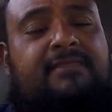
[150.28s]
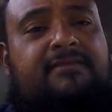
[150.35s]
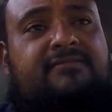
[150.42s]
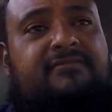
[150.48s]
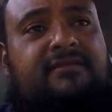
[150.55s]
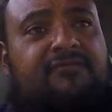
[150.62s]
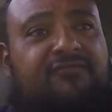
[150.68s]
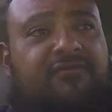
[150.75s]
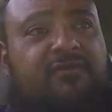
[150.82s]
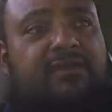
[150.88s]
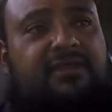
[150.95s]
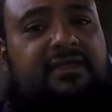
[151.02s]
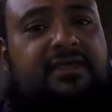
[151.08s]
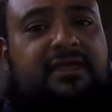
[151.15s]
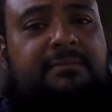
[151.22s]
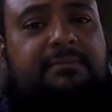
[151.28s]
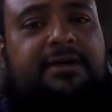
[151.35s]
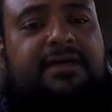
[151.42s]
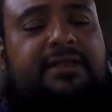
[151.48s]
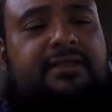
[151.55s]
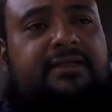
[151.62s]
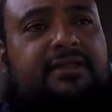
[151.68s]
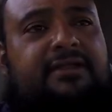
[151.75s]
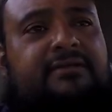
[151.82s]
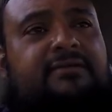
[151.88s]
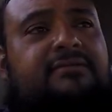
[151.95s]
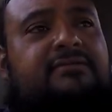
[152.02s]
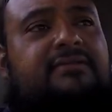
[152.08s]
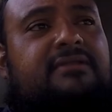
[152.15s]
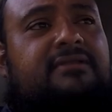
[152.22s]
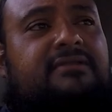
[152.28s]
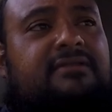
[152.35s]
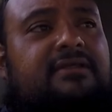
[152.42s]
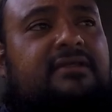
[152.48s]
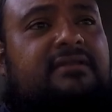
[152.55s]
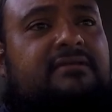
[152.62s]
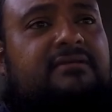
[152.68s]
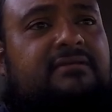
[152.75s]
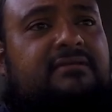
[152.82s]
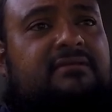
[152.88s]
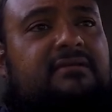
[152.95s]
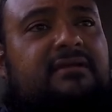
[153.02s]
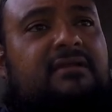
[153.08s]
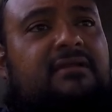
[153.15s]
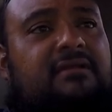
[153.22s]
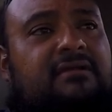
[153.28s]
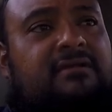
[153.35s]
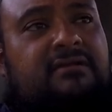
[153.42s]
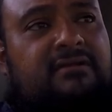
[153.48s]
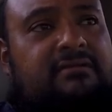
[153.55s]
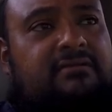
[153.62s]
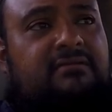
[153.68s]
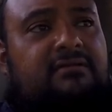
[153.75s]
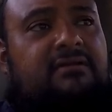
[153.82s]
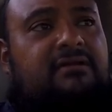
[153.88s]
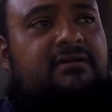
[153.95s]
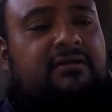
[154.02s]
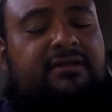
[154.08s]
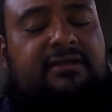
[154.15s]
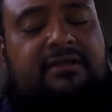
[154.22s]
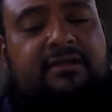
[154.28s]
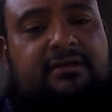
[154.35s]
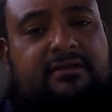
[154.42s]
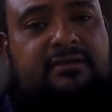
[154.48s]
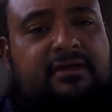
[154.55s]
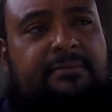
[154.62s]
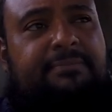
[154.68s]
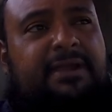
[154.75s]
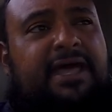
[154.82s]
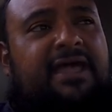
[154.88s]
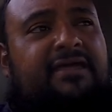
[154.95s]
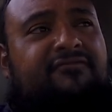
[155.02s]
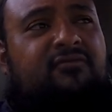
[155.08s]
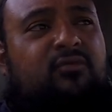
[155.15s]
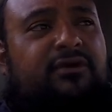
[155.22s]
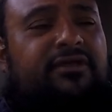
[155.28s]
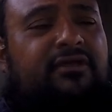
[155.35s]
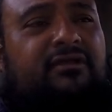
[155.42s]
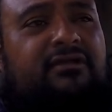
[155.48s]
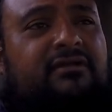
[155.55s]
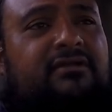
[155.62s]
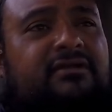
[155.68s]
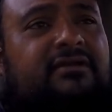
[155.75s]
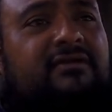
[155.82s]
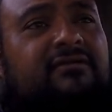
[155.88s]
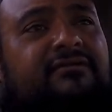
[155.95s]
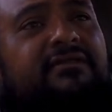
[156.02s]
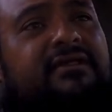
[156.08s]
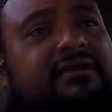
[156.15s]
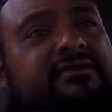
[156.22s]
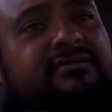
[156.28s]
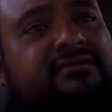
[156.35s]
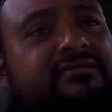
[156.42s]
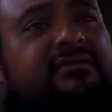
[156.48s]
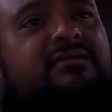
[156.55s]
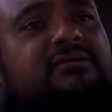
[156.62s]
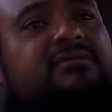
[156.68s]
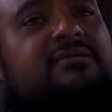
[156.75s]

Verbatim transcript: see if you can kick butt you know and and learn or uh, apply what you learned over there so